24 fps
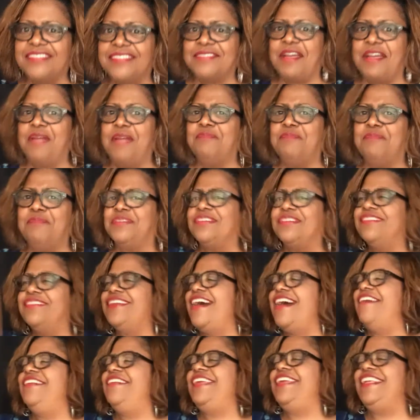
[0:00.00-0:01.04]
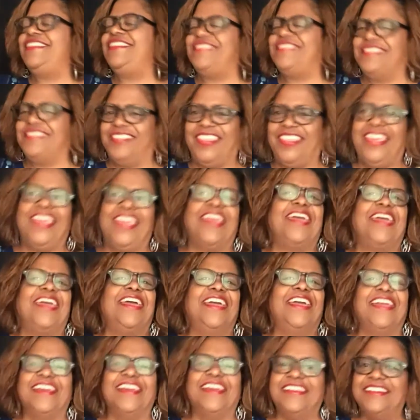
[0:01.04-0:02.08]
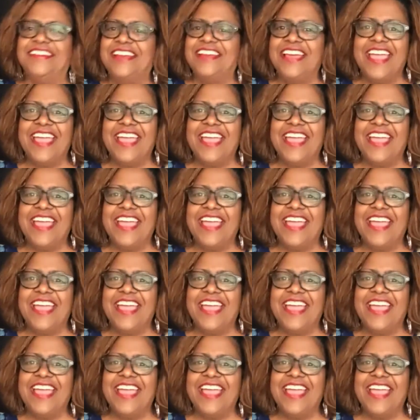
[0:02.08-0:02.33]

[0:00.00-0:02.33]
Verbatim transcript: So I pulled out each thing and